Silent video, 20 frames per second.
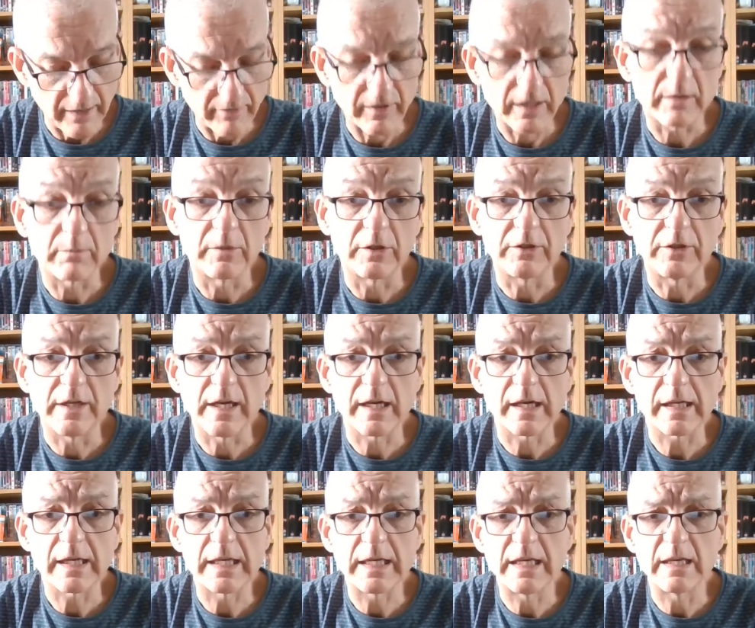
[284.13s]
Eric
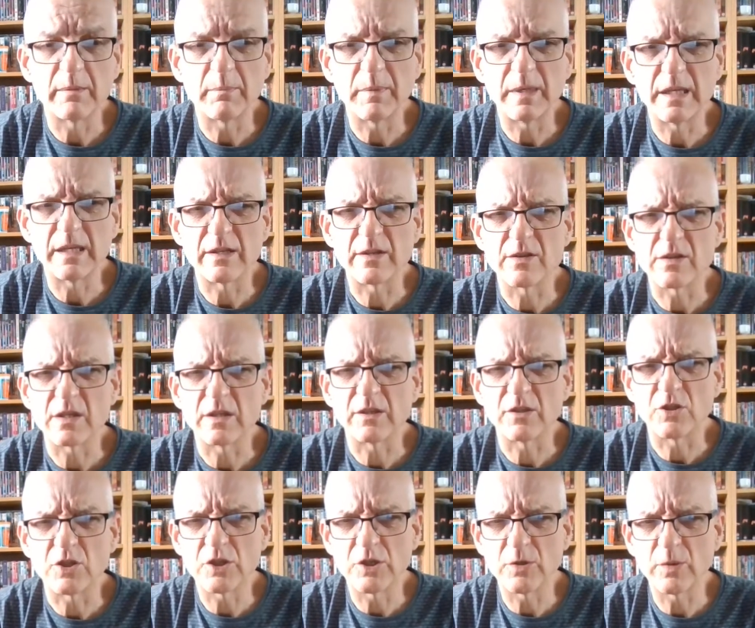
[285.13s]
Muniak. He appears
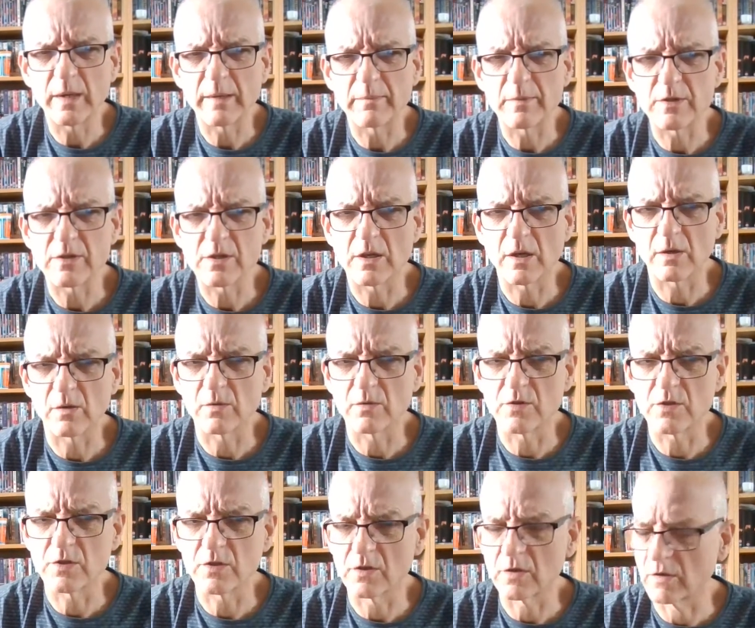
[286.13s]
in two
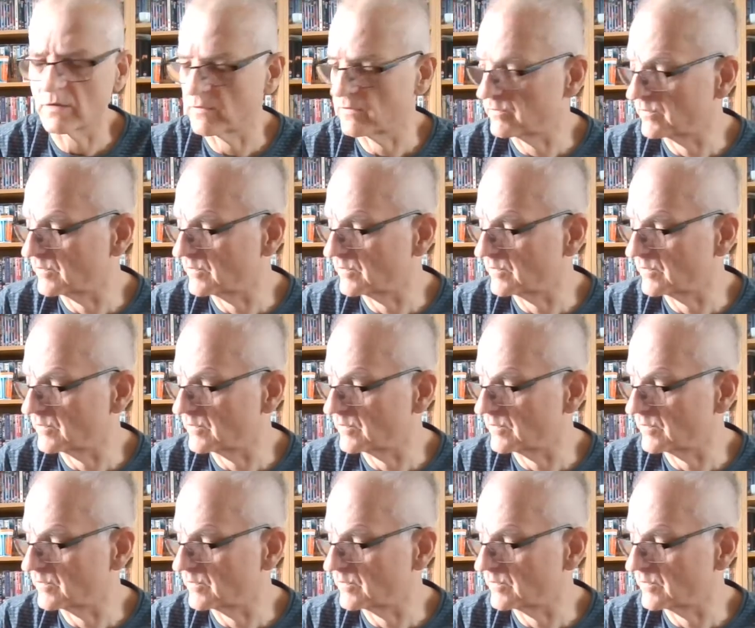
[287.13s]
episodes of